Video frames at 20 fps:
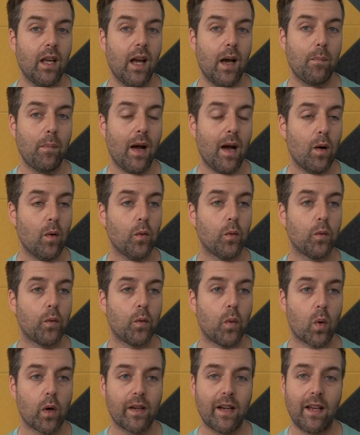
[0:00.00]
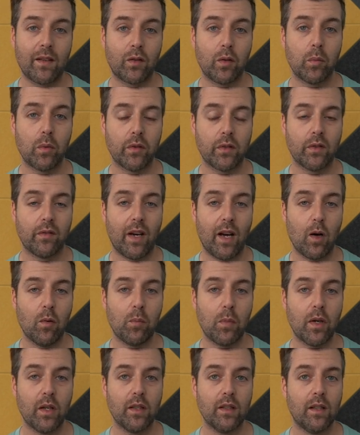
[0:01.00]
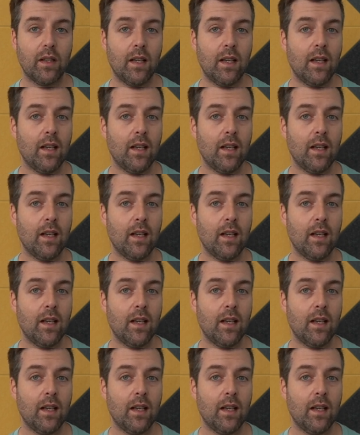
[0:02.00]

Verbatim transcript: about 4 decibels of output.